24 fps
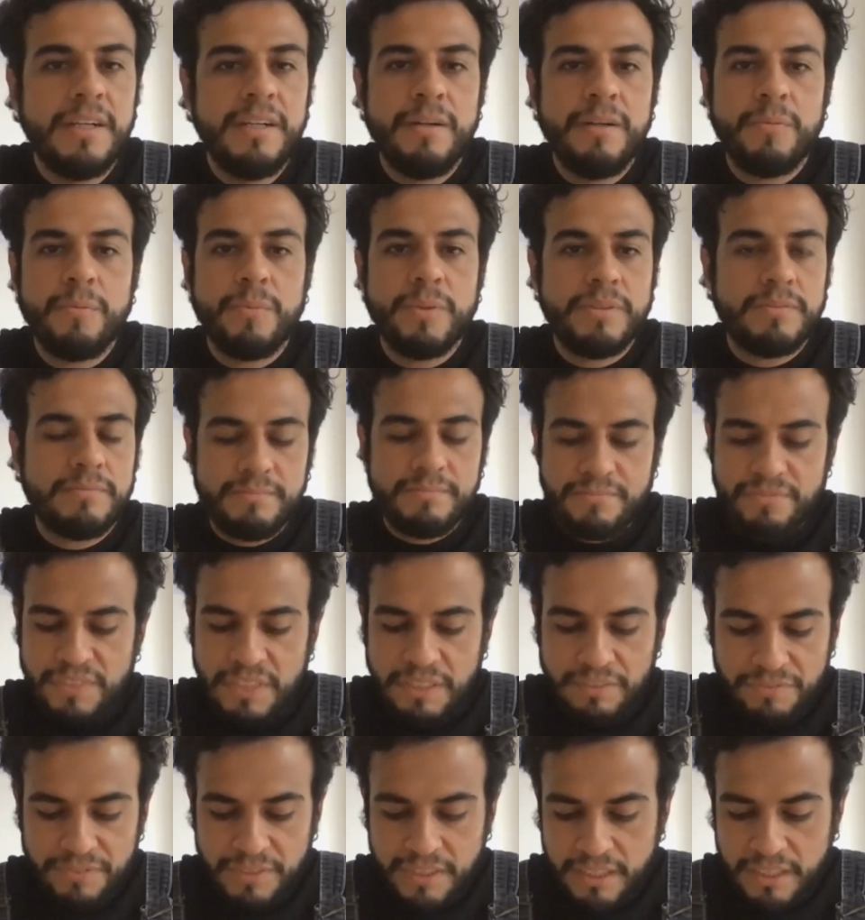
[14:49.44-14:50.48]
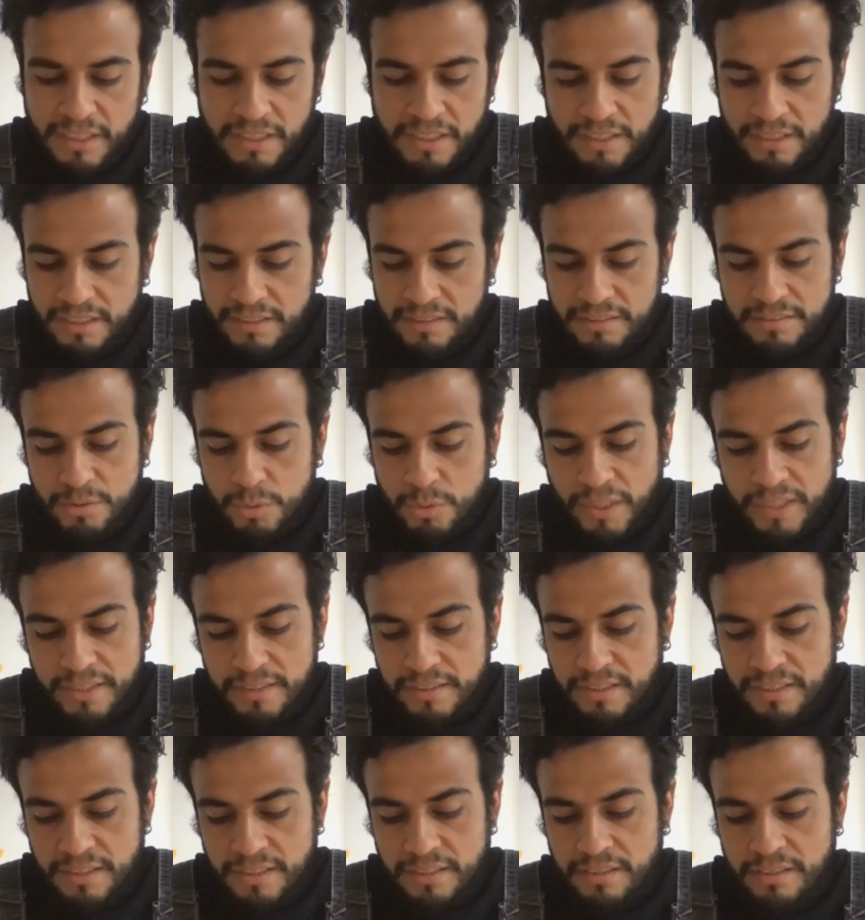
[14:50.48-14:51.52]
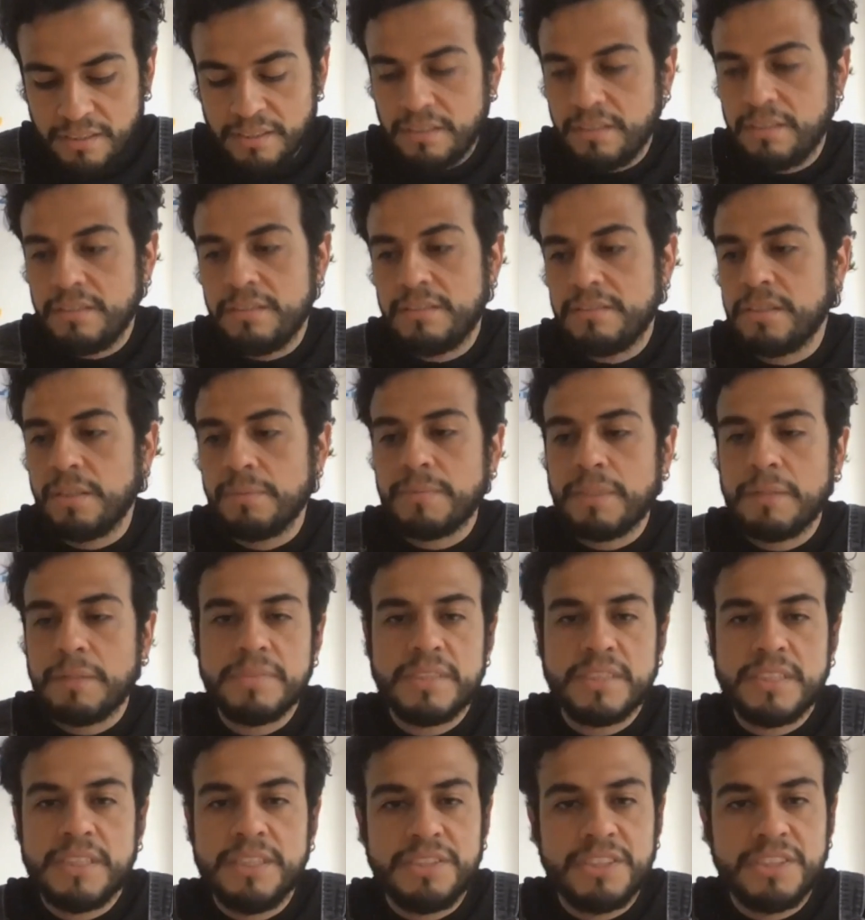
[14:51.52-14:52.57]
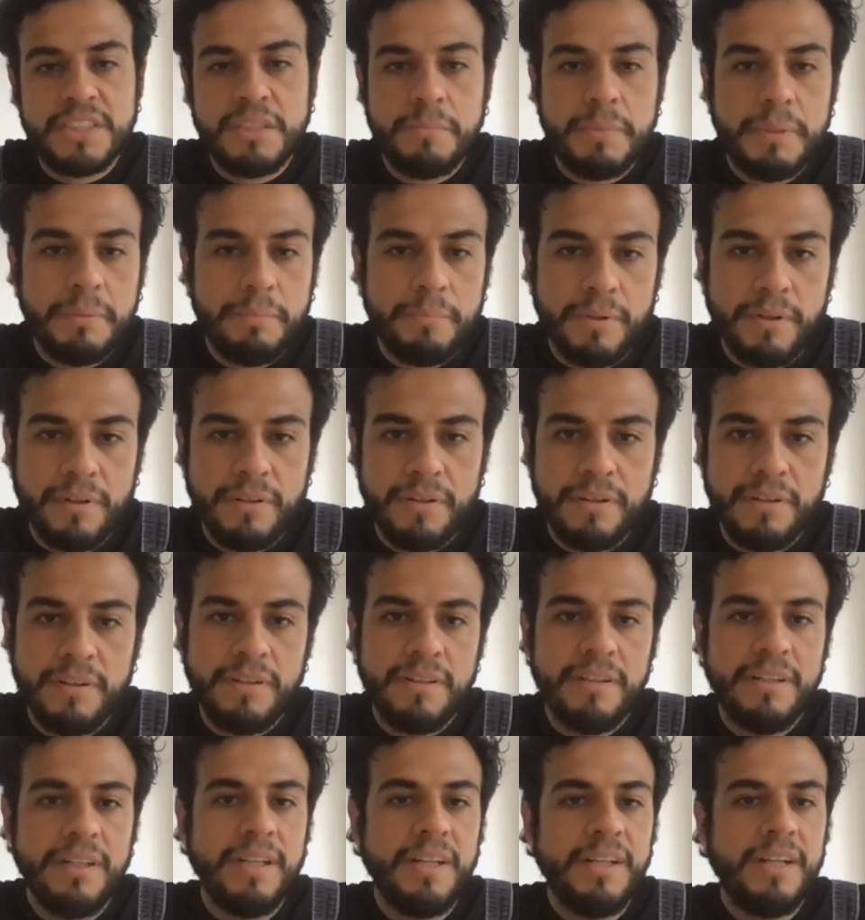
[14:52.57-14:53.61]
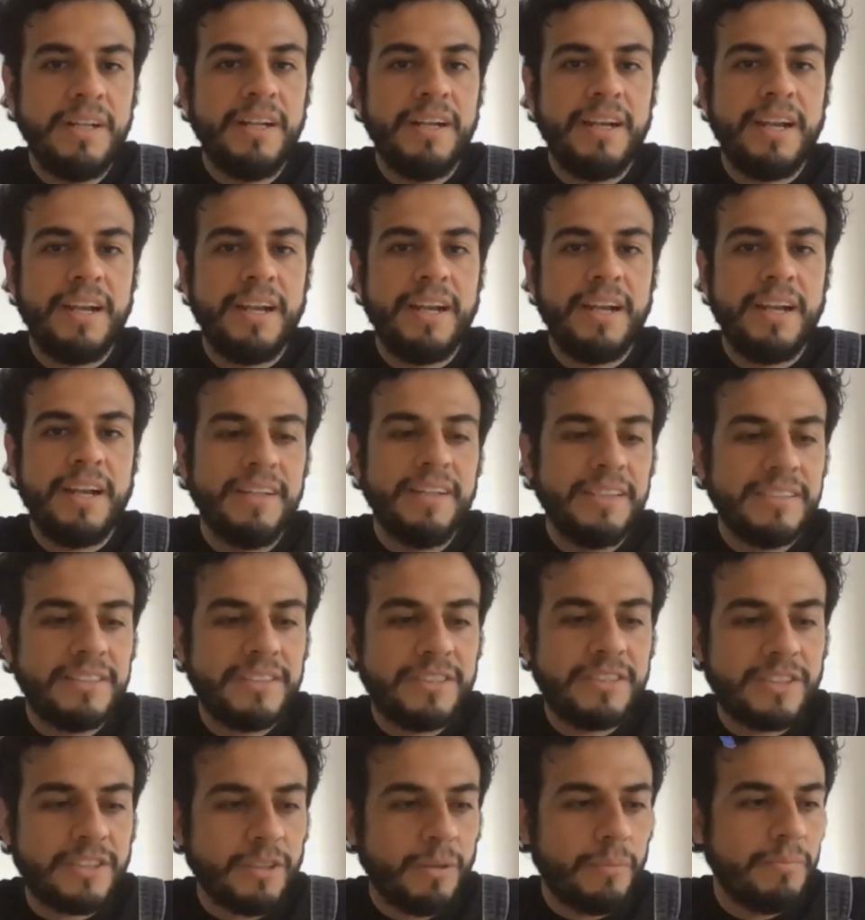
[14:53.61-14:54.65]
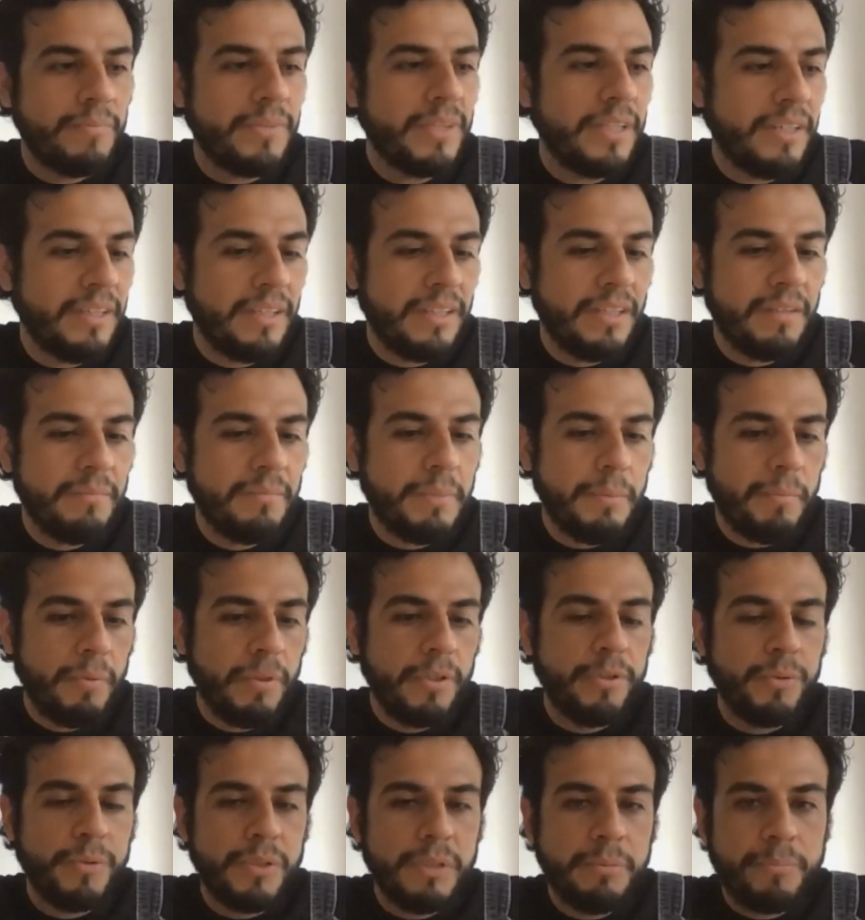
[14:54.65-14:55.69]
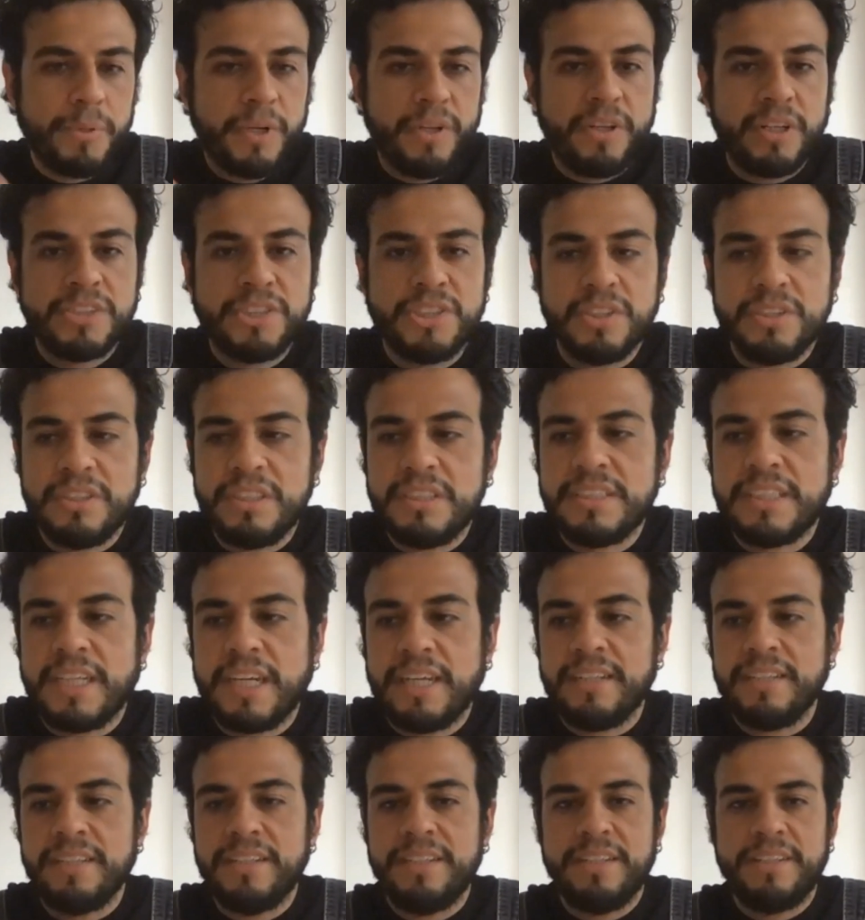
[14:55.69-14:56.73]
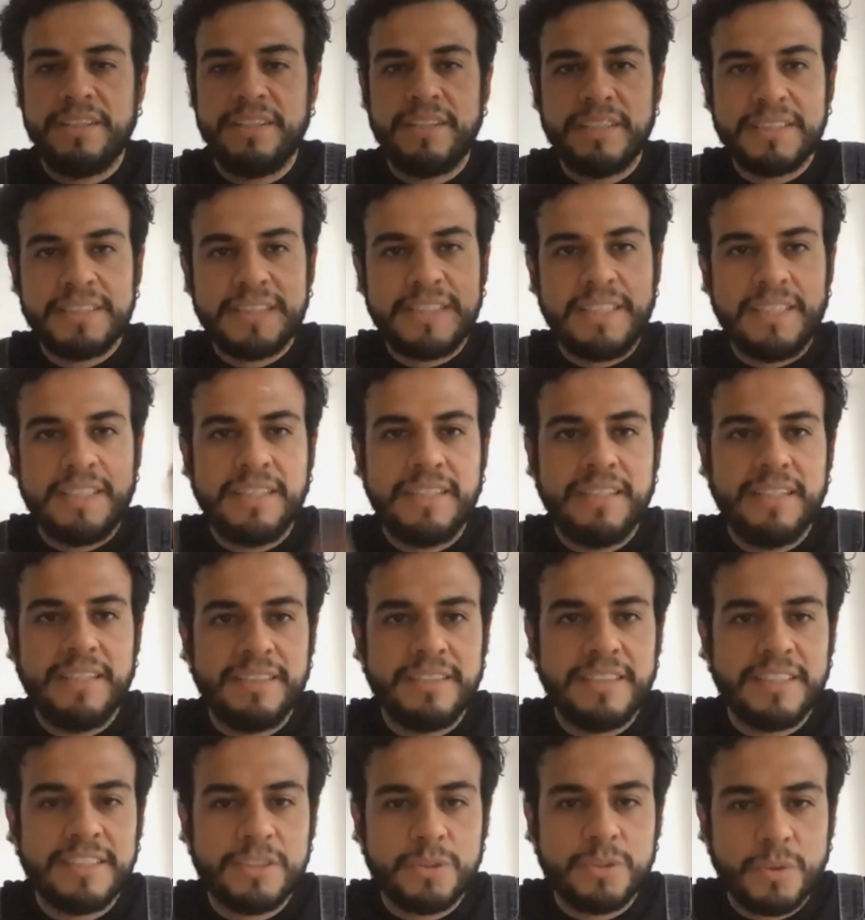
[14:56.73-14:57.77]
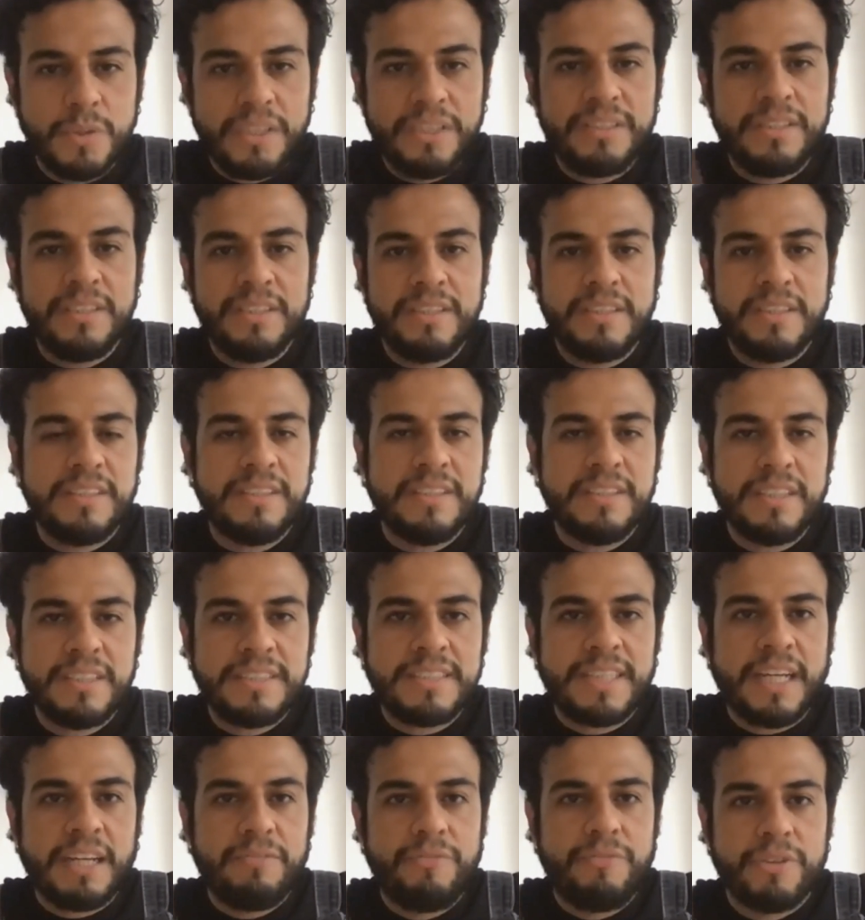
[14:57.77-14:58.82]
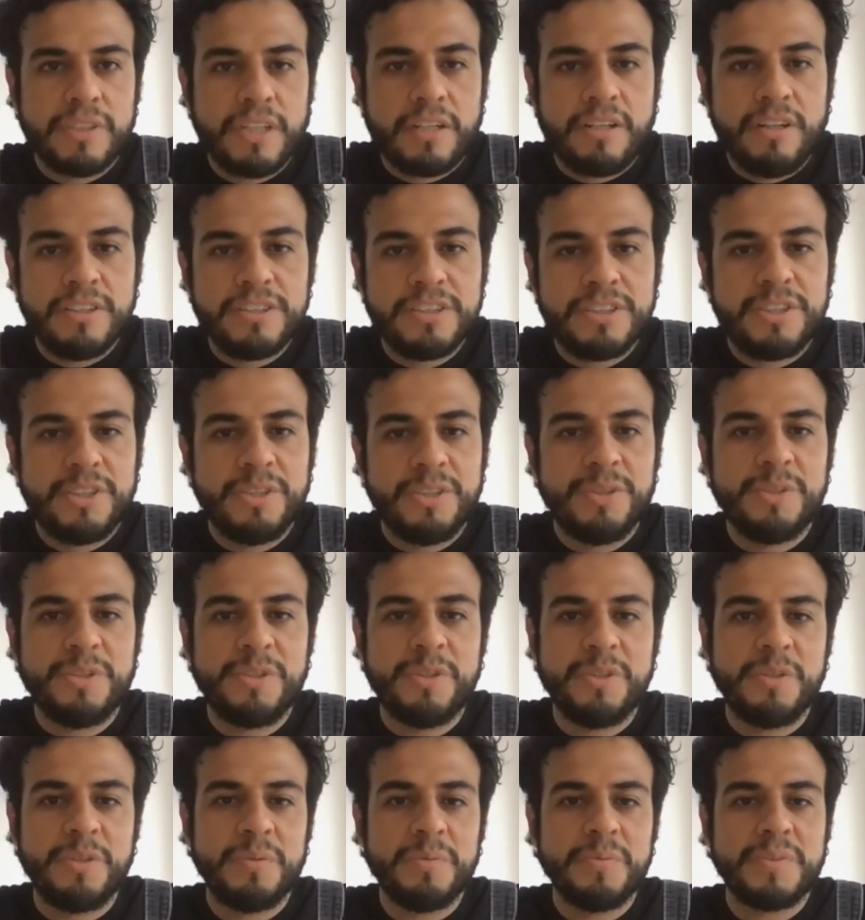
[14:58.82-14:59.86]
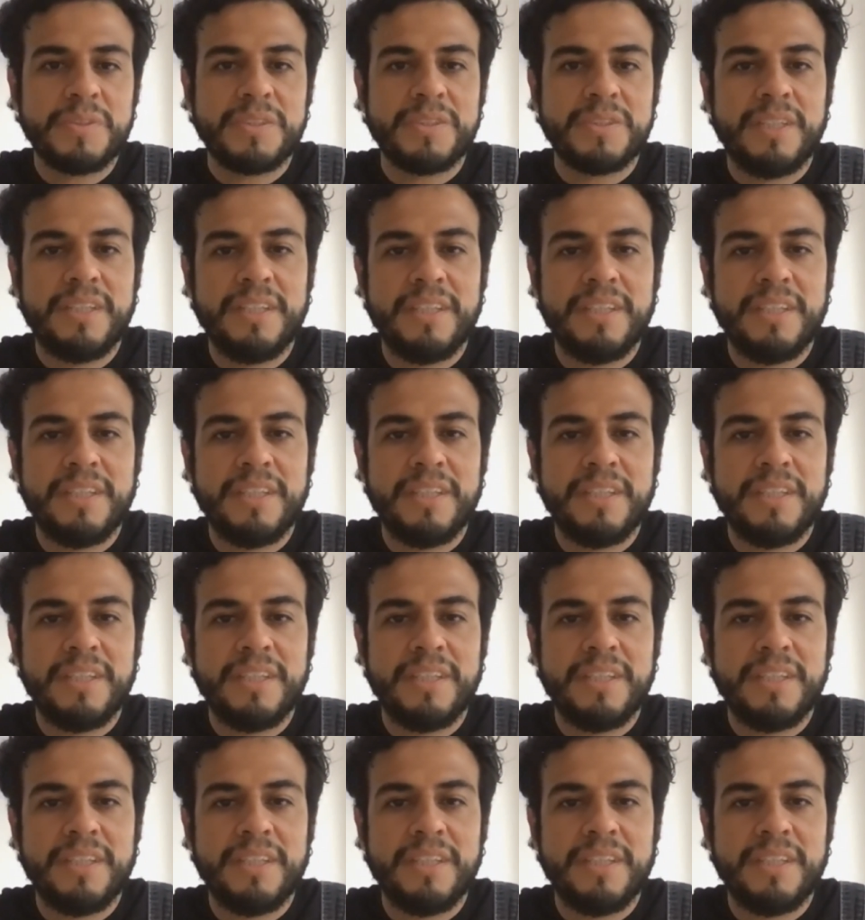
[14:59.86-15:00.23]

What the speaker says: with 15, 20, sometimes 30 people, like some people doing production designers, the suite, the design for the costumes,